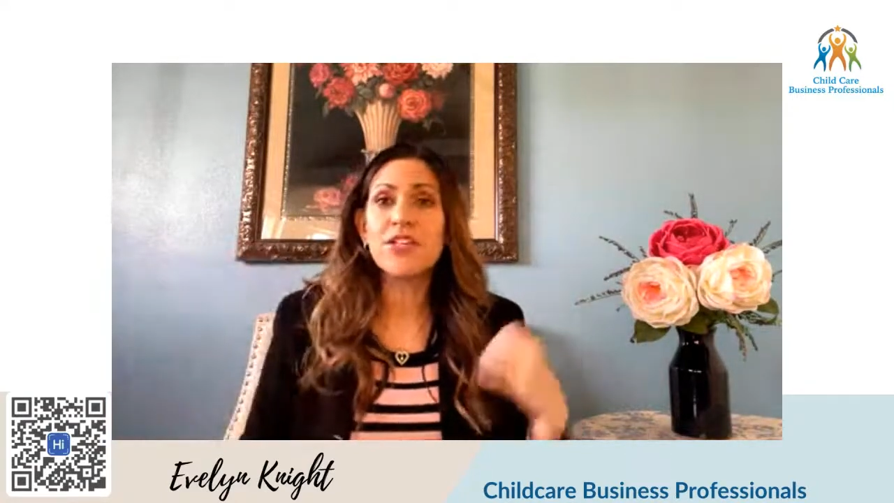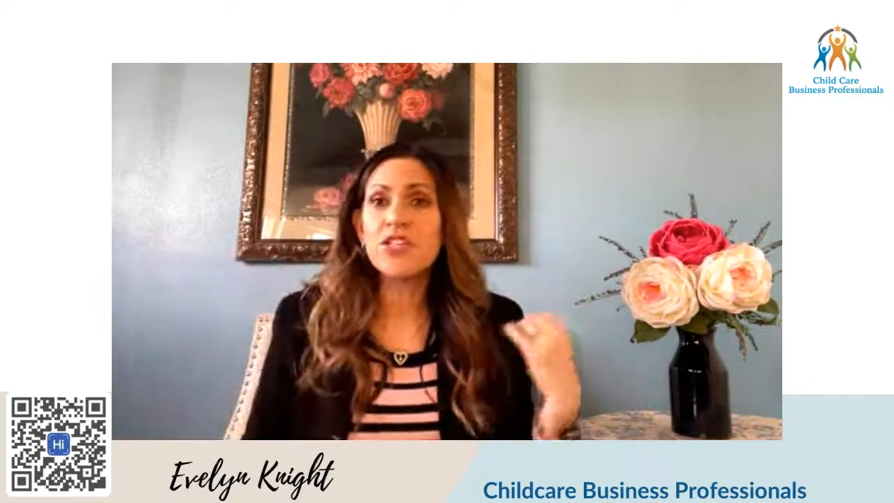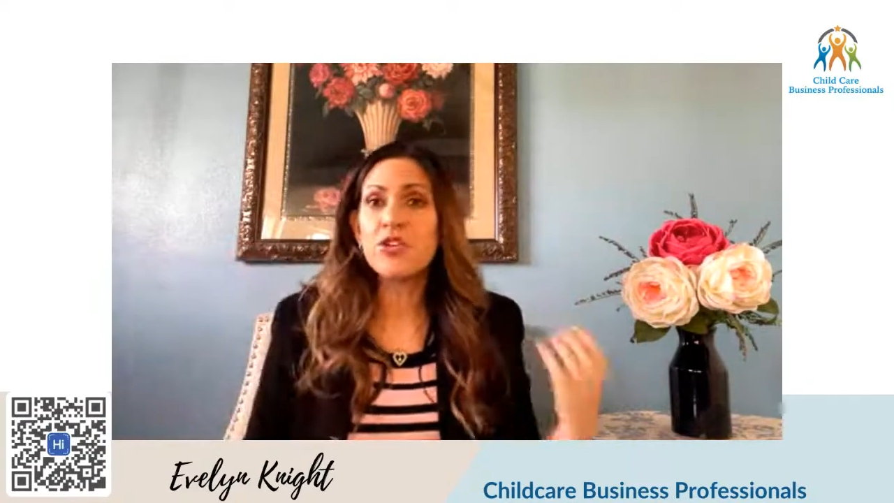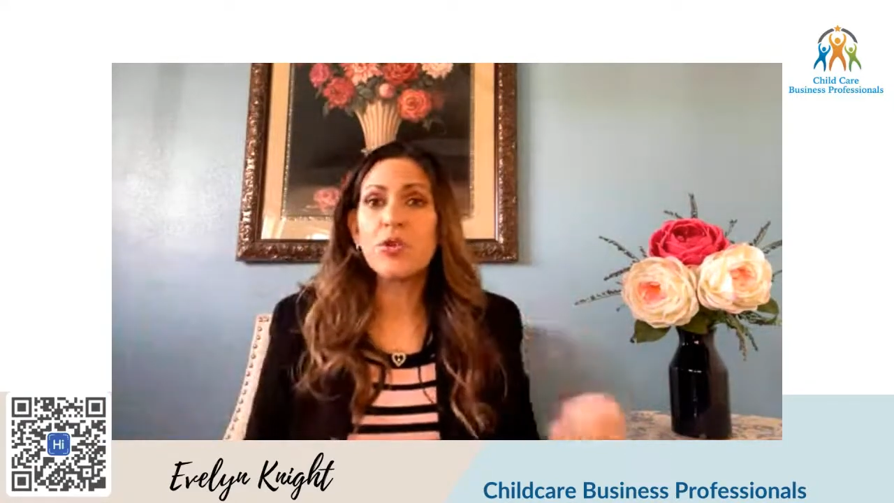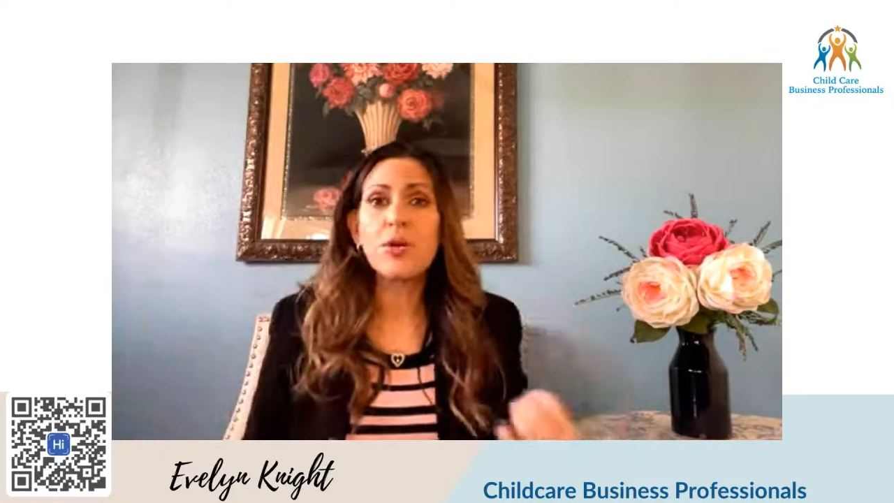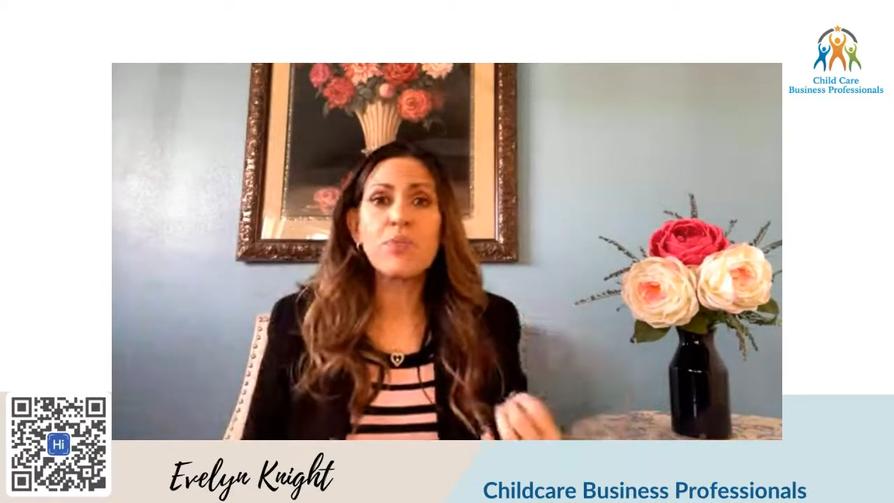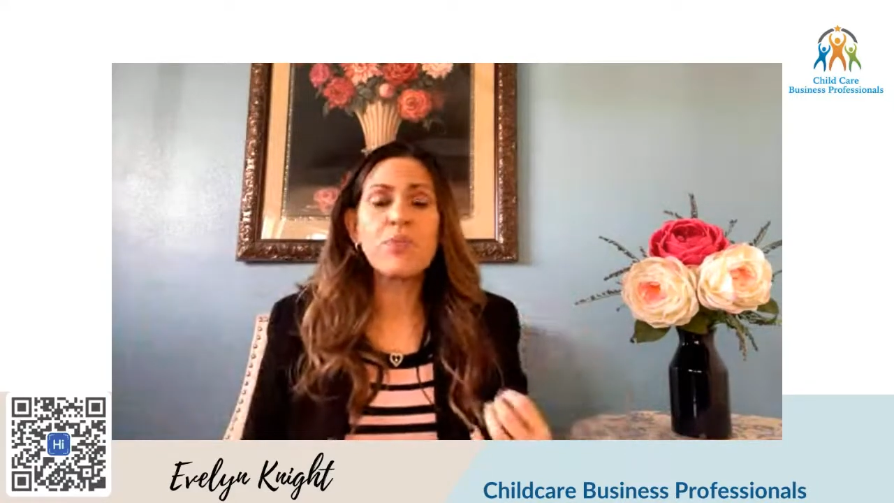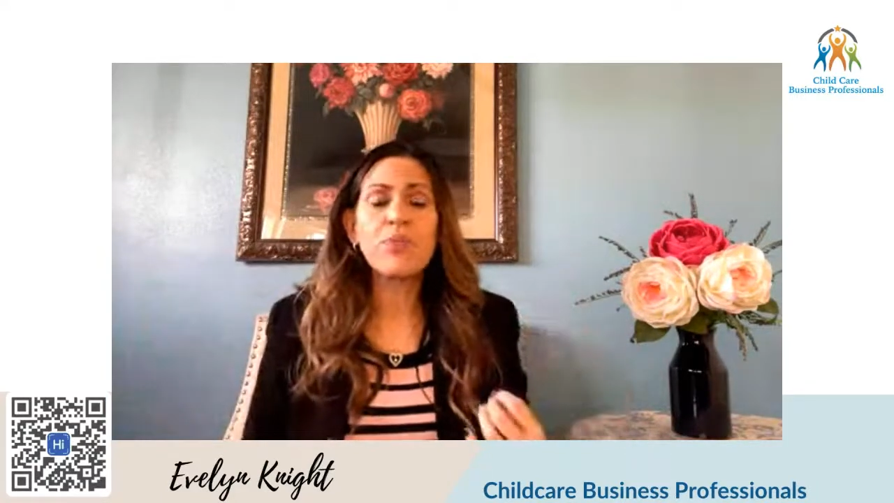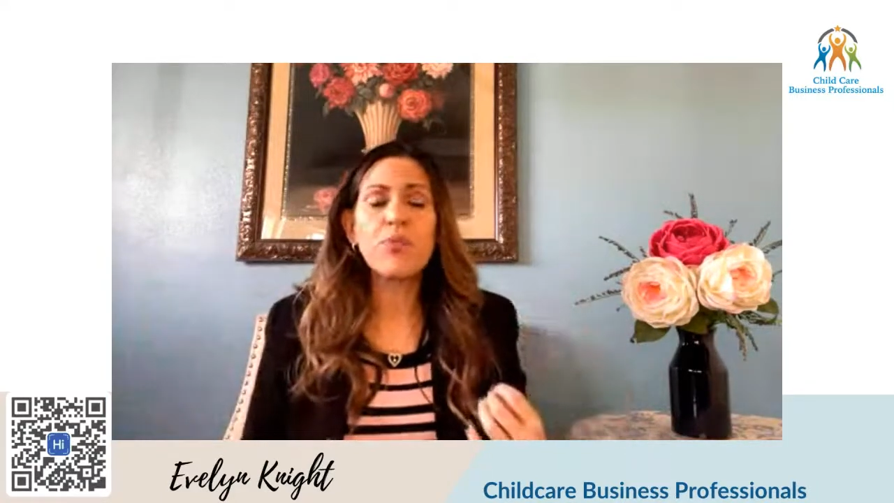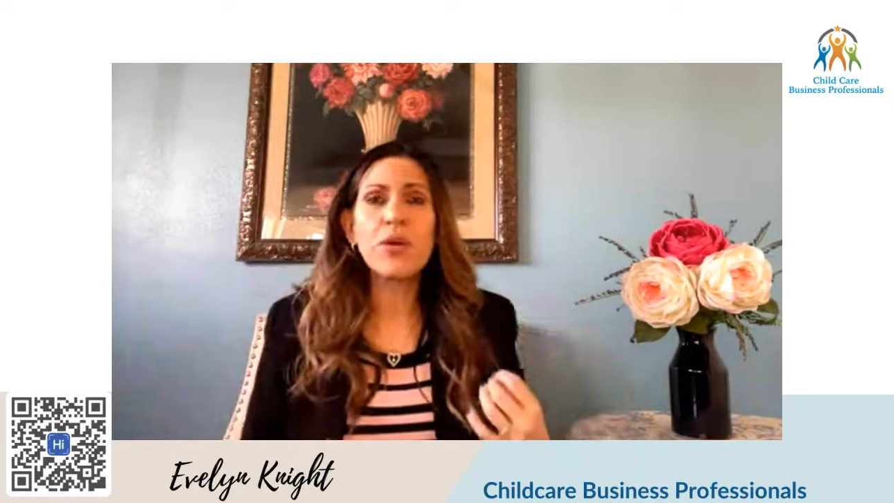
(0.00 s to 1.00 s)
show up
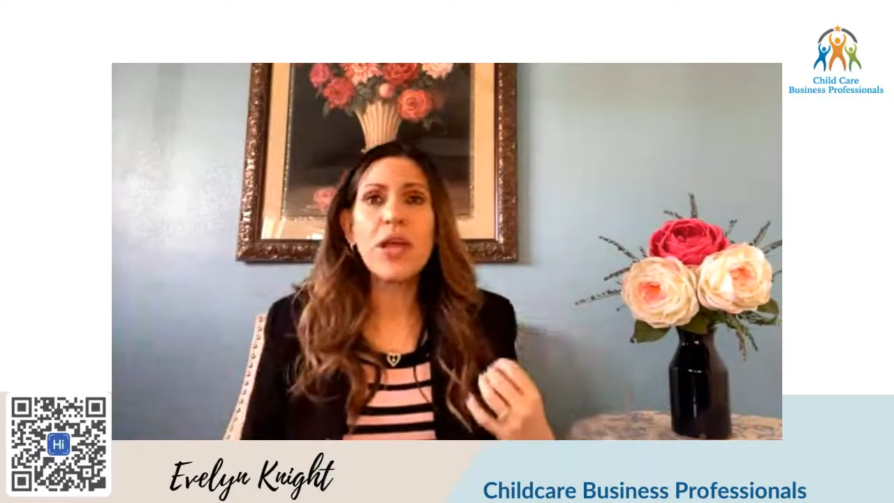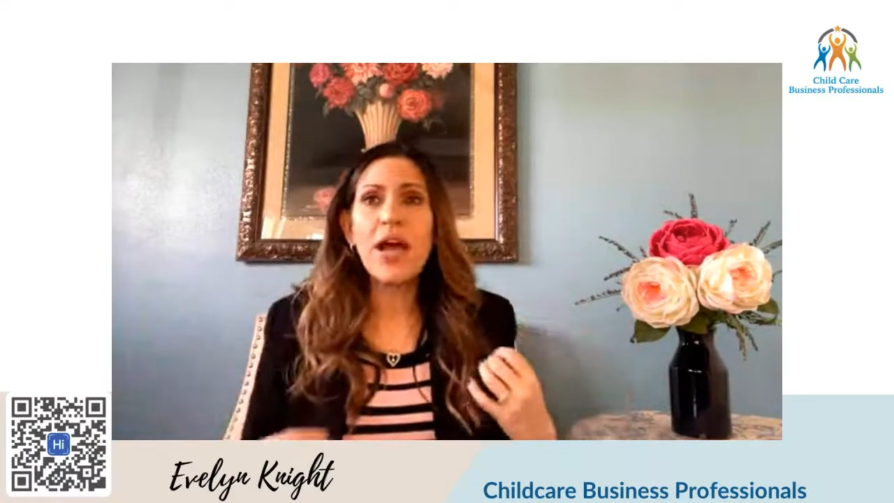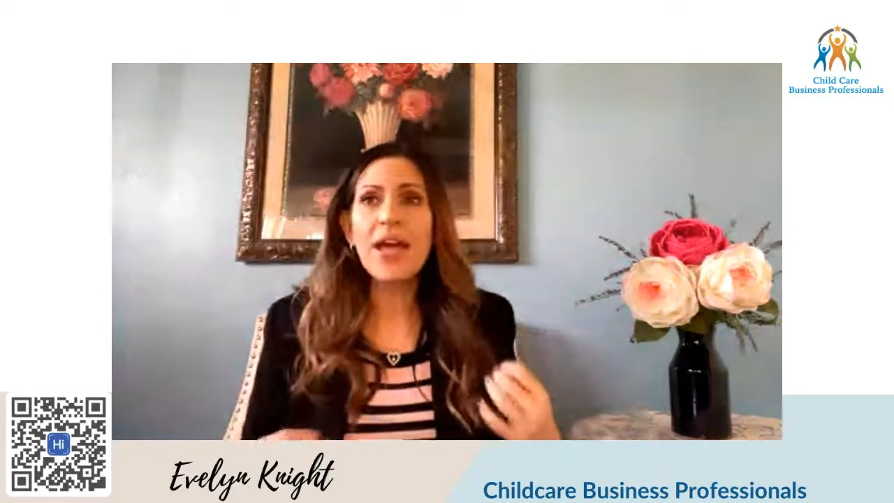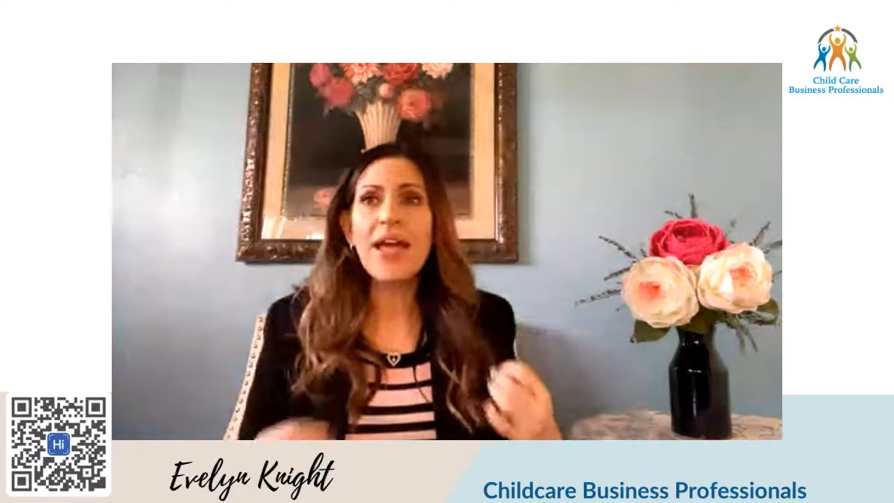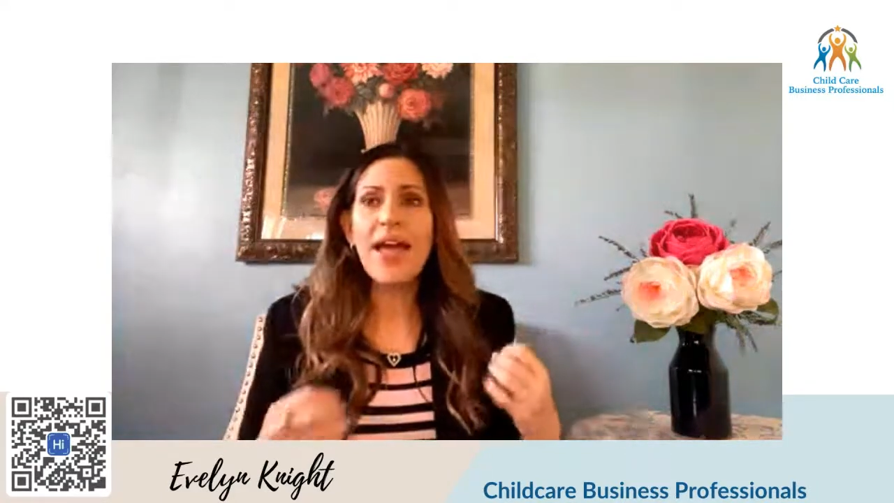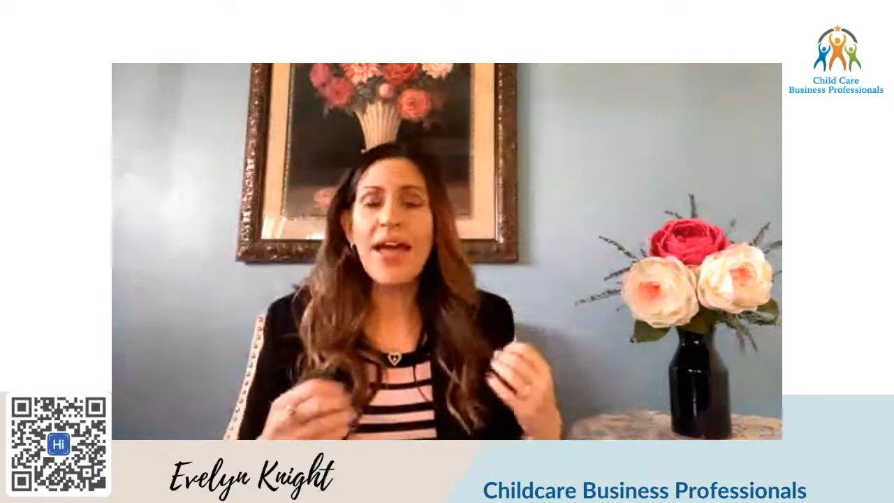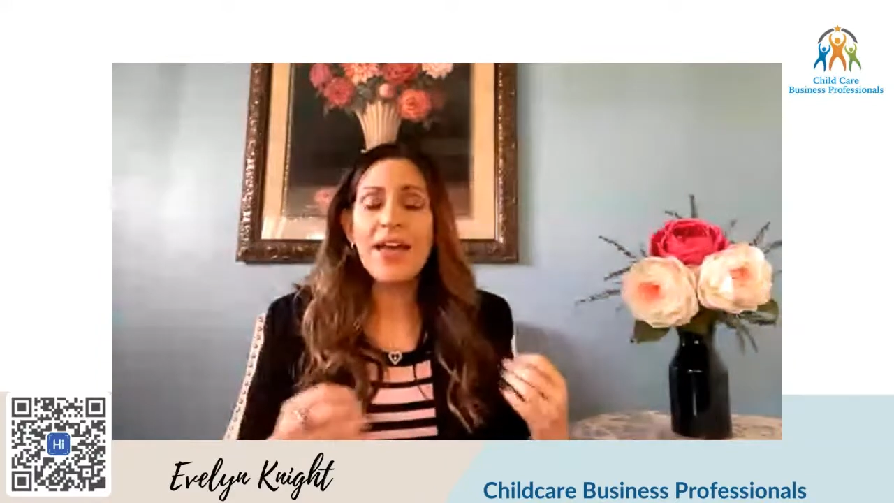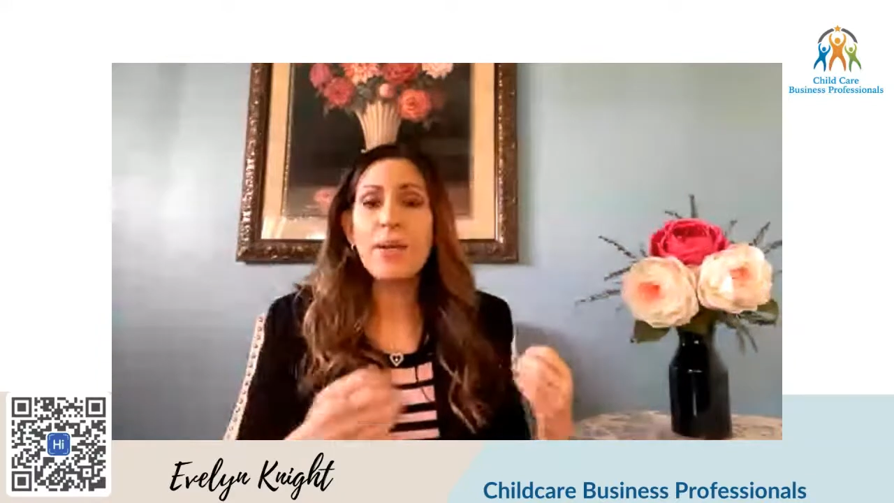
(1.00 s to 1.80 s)
when I had a